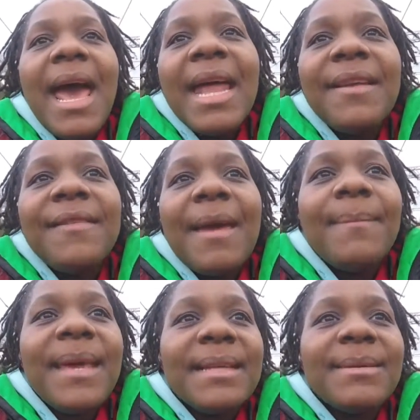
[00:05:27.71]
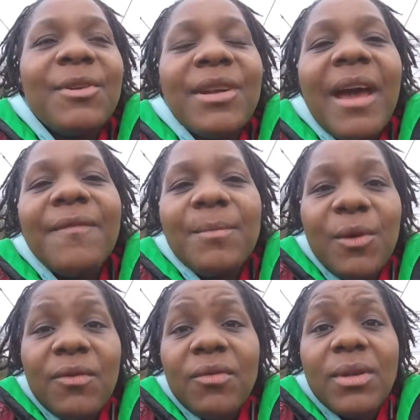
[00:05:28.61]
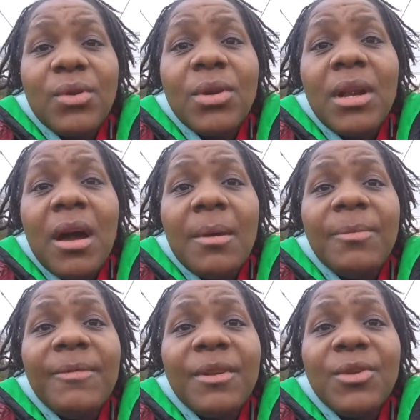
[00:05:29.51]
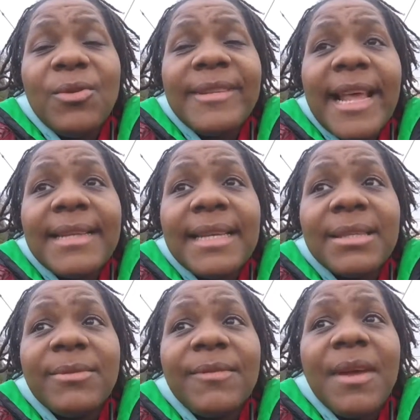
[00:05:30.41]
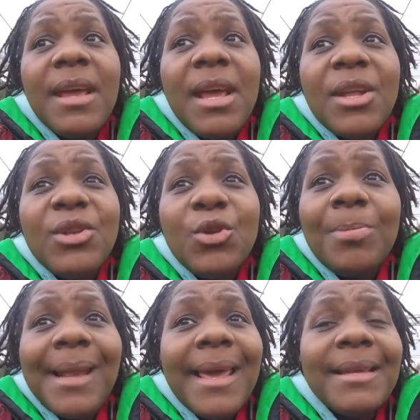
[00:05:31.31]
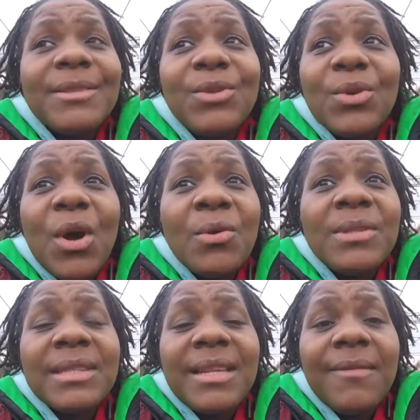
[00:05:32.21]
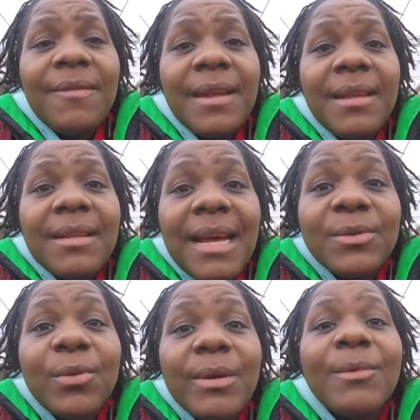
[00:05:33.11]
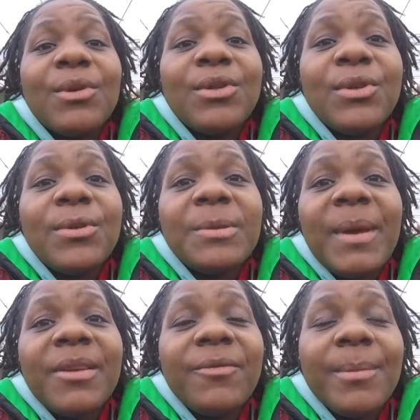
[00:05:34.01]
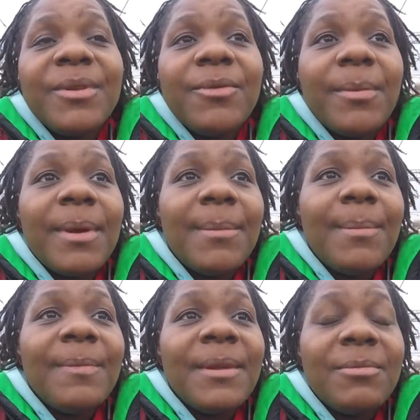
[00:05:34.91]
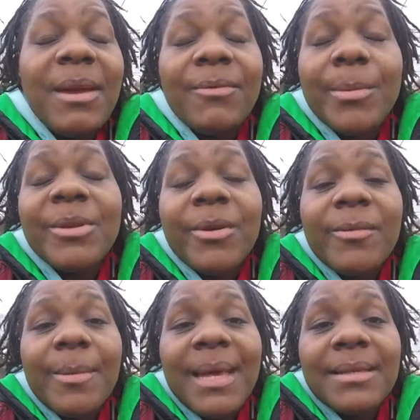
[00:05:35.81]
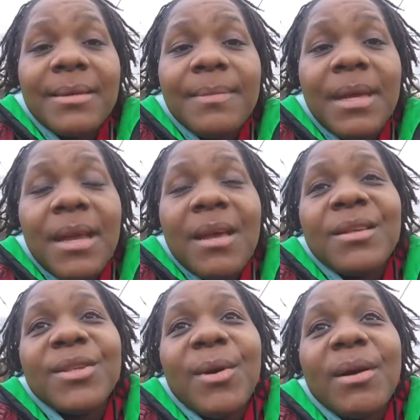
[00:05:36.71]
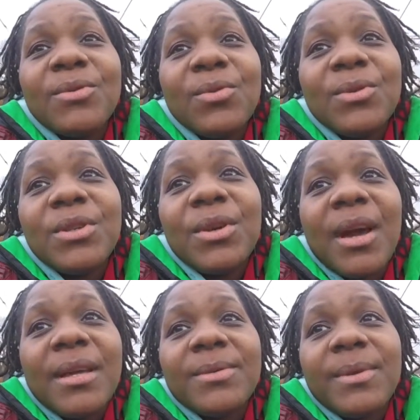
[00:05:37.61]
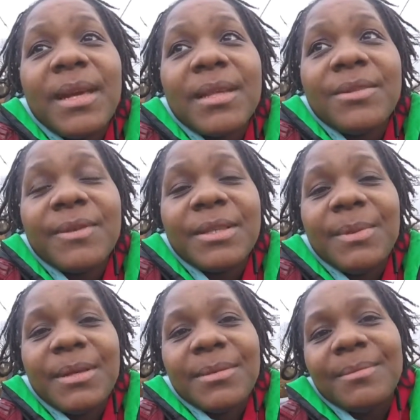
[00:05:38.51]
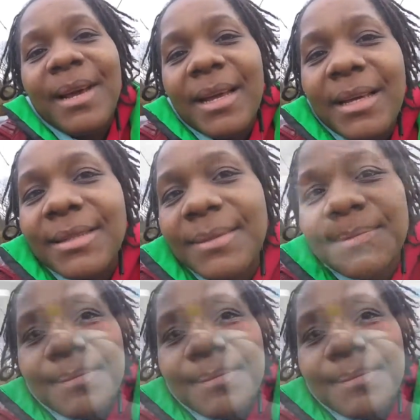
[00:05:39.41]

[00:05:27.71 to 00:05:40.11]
And if that means I'm gonna have to move to a new club with a new settings, with new players, new coaches, and everything, that's what I'm gonna do to make the women's rugby, to make women's rugby better. So I'll talk to you guys when I get to Richmond. Bye, guys.